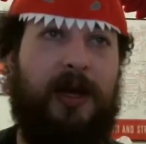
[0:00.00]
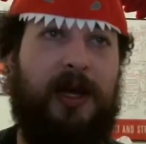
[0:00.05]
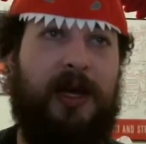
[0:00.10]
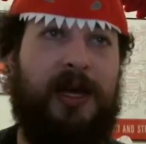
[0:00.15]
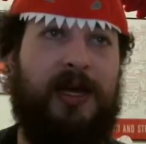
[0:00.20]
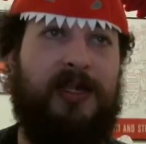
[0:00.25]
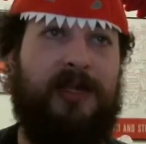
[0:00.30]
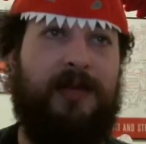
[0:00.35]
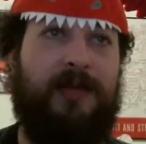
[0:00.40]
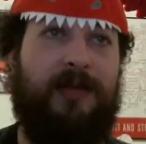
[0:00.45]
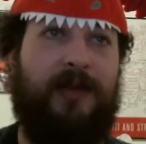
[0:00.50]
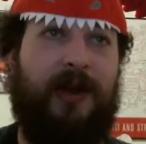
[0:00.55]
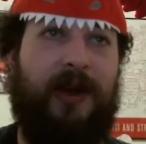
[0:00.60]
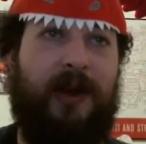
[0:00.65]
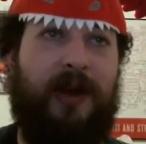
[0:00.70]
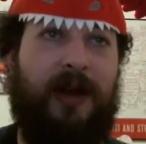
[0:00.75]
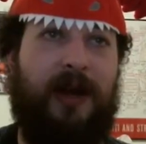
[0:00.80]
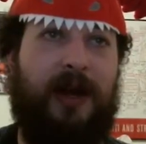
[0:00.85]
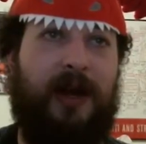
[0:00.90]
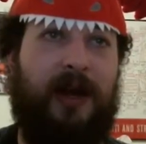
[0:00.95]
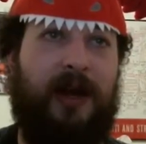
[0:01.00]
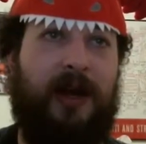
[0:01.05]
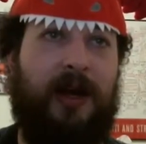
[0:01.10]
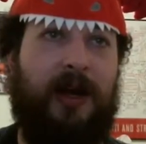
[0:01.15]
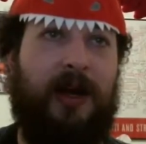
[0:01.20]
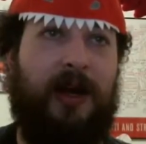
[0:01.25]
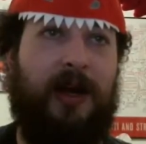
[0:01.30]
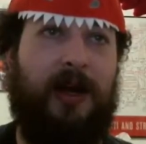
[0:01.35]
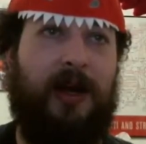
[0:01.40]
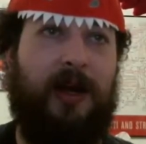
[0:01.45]
isn't very
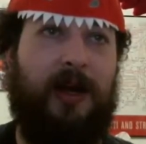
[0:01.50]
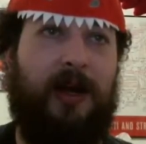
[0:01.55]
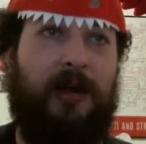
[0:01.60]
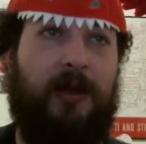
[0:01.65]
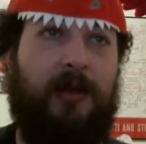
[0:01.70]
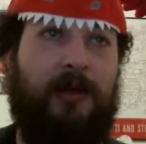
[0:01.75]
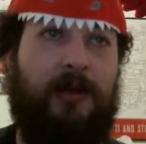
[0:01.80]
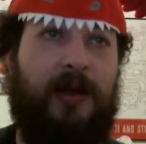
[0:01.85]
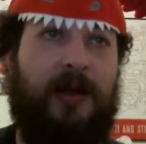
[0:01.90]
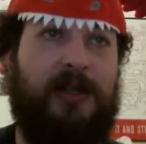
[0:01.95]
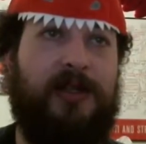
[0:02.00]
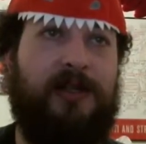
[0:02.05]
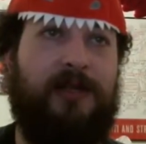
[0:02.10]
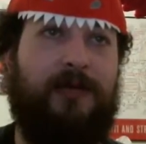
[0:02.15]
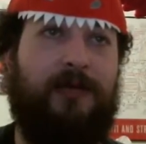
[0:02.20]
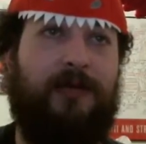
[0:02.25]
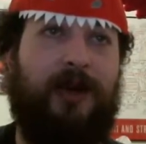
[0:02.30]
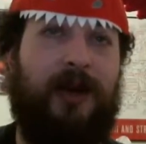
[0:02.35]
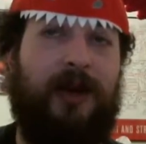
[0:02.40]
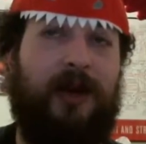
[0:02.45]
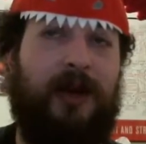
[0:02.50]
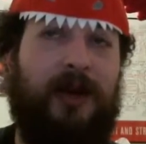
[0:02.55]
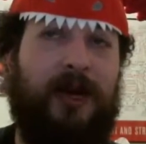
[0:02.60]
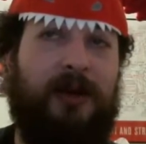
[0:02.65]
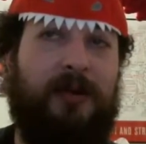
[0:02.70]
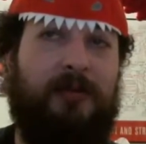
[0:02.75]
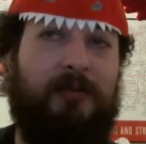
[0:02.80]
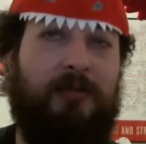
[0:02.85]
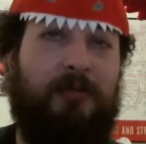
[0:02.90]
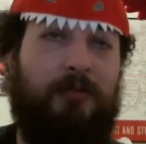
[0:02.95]
isn't
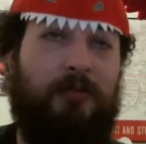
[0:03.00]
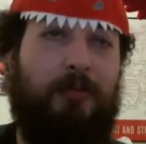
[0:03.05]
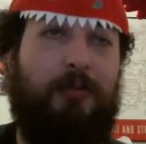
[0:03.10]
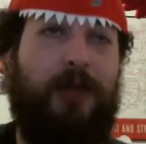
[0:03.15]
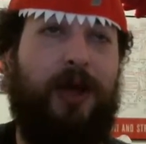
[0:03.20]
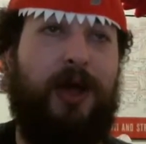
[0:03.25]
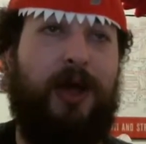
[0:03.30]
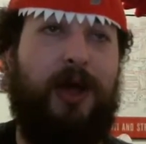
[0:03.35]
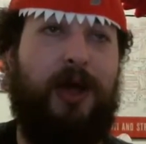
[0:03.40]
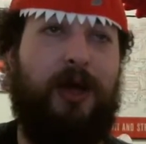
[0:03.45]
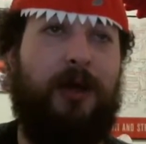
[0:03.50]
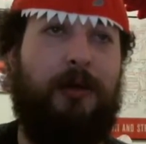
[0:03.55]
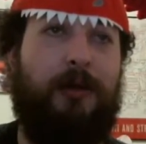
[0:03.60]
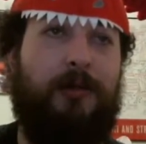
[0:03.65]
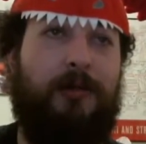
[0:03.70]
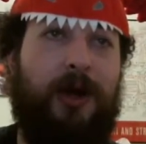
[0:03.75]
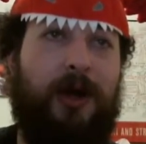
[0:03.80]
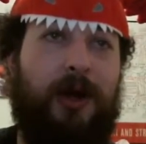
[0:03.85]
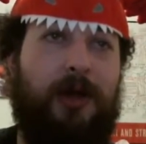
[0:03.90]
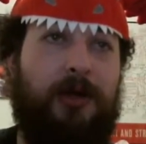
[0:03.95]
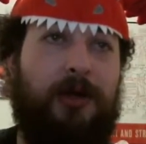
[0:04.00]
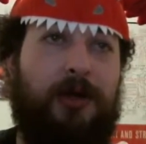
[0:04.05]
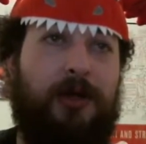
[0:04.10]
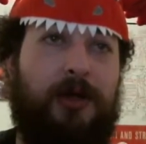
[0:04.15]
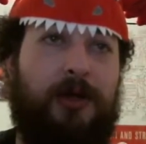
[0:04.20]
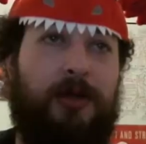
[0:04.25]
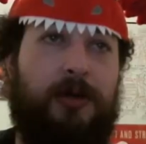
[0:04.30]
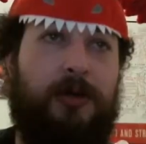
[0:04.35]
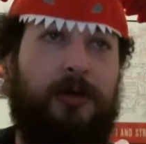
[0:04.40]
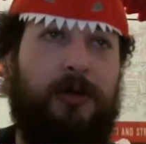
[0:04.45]
very big compared
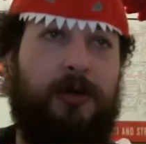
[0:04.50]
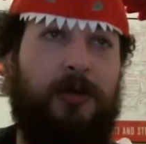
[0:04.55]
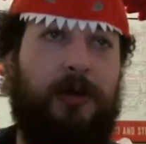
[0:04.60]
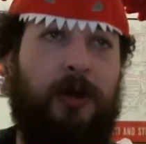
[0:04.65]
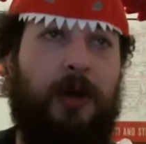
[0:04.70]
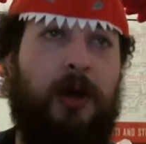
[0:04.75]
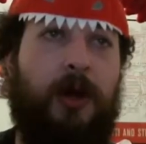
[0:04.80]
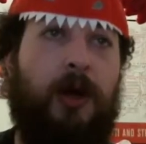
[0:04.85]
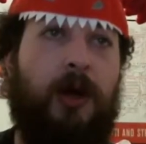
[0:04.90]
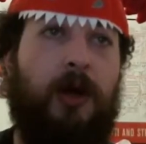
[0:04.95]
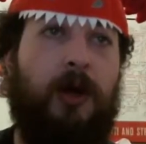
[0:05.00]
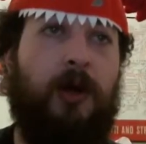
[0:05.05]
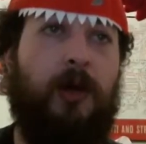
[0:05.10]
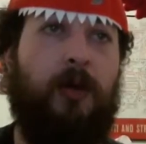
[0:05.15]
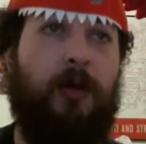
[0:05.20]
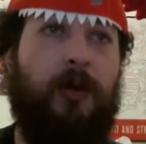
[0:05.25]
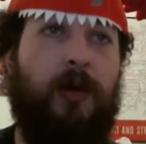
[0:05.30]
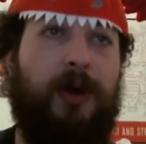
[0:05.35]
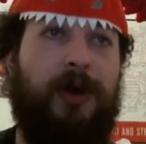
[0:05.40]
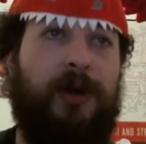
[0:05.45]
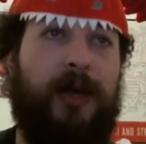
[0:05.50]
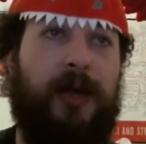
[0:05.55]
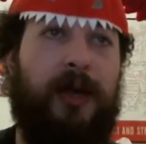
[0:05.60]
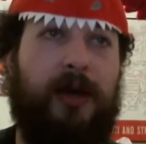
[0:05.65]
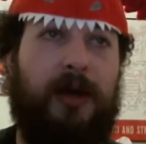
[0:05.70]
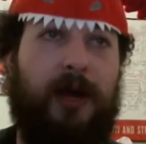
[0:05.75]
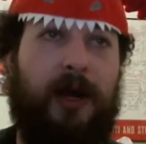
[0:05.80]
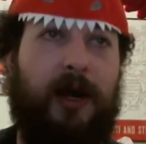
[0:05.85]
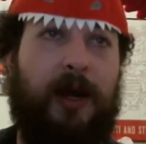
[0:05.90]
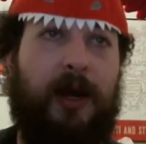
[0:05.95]
to what the
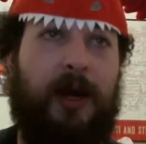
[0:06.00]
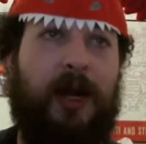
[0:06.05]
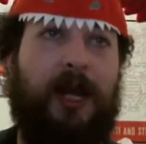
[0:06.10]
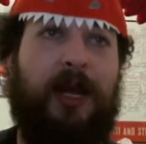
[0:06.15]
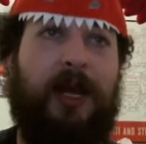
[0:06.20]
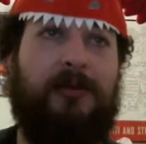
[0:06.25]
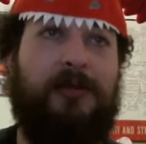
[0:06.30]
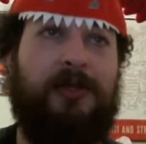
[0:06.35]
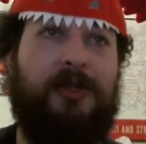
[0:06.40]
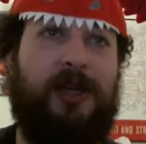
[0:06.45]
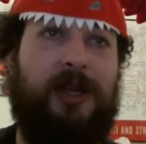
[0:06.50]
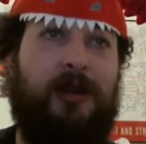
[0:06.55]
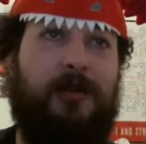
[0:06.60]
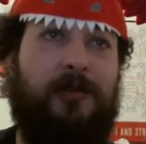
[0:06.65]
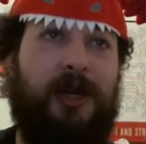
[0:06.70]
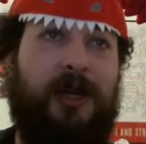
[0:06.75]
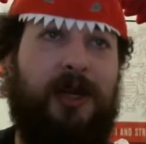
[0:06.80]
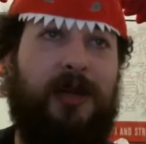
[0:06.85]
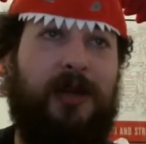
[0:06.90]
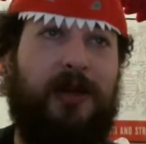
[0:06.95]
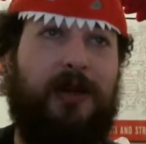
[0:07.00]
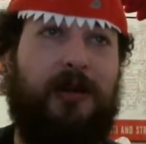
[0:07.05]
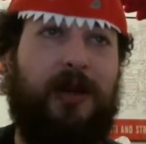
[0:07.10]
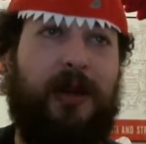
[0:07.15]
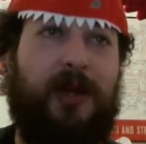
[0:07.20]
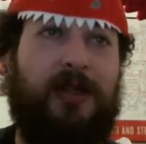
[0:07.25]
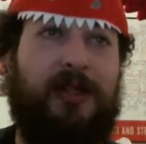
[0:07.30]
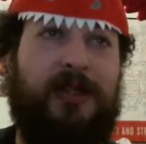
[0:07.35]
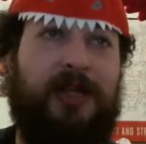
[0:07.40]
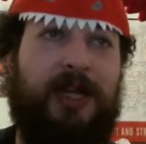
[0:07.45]
entire game is going to be in the
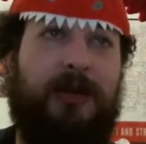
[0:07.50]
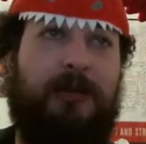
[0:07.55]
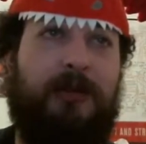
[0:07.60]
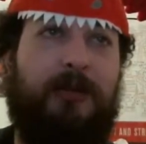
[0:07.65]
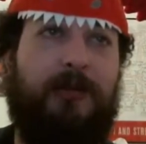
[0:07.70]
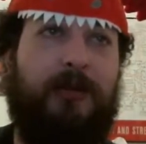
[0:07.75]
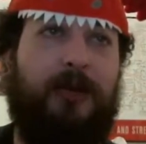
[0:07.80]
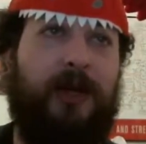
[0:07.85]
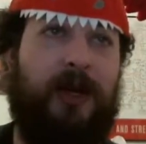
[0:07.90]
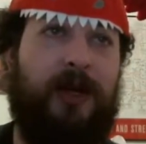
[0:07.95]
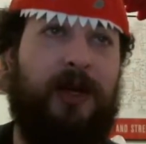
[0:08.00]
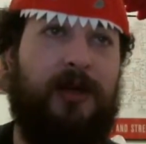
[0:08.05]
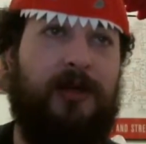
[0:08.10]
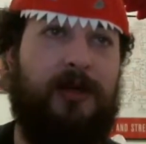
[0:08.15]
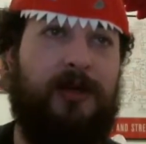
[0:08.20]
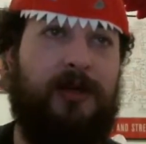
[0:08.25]
grand scheme of things.